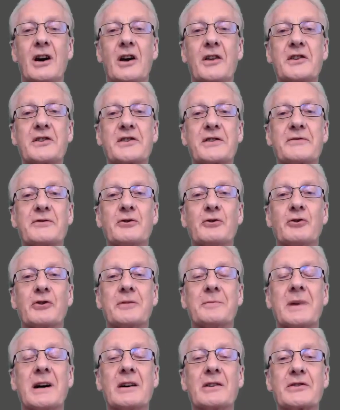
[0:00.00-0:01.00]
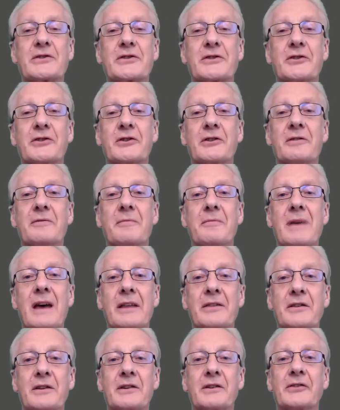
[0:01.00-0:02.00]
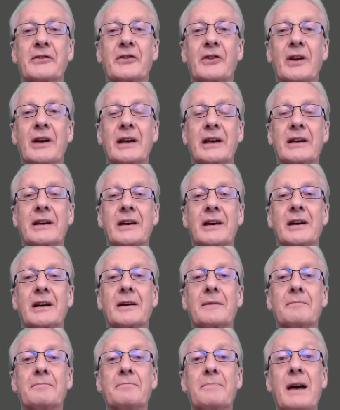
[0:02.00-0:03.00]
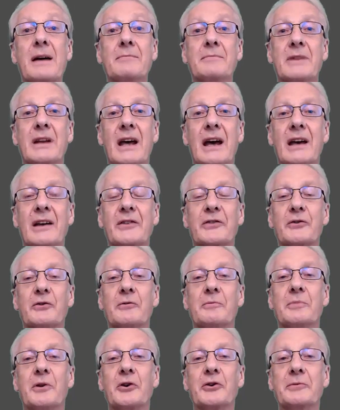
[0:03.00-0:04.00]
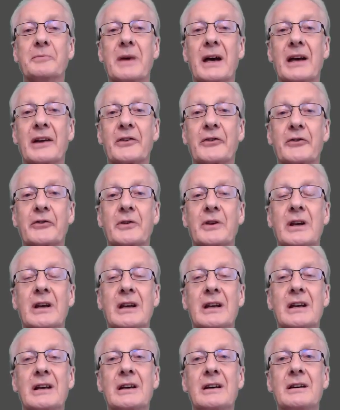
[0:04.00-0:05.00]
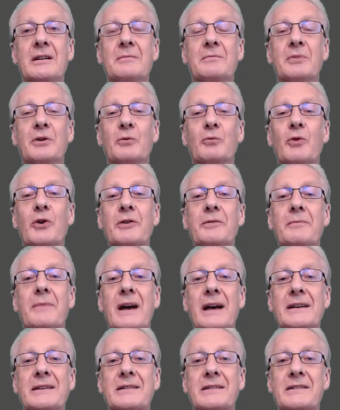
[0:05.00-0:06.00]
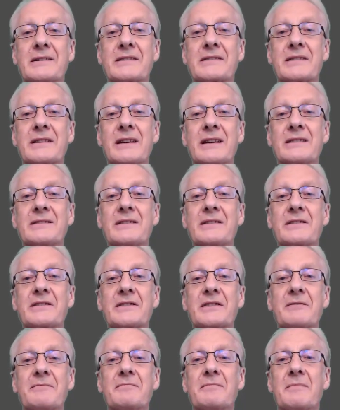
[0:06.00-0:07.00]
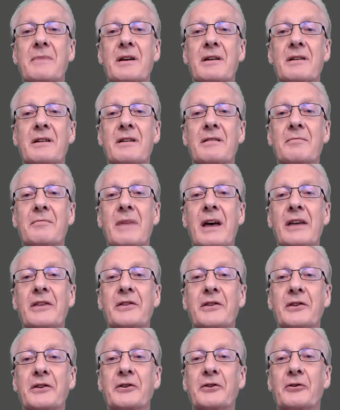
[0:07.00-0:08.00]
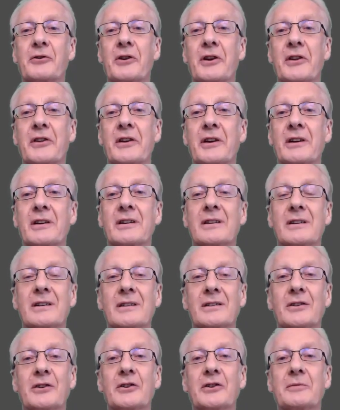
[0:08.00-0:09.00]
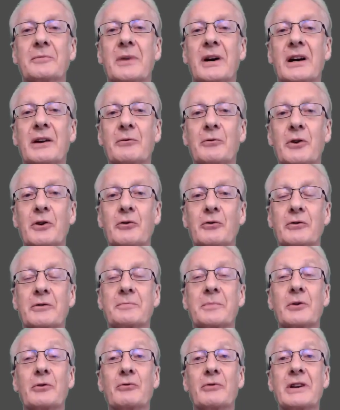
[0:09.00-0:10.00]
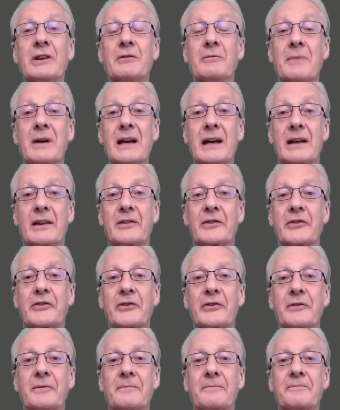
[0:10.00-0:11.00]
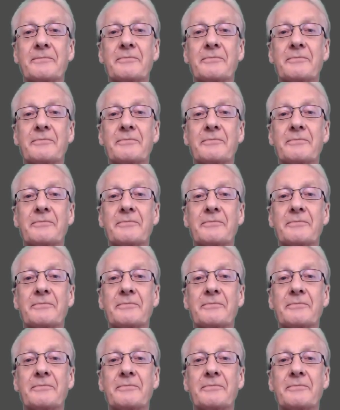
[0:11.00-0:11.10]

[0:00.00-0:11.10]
Others have talked about certain methods like uh, PEMDAS or BODMAS, but what matters isn't some method or other learned by rote, but real maths.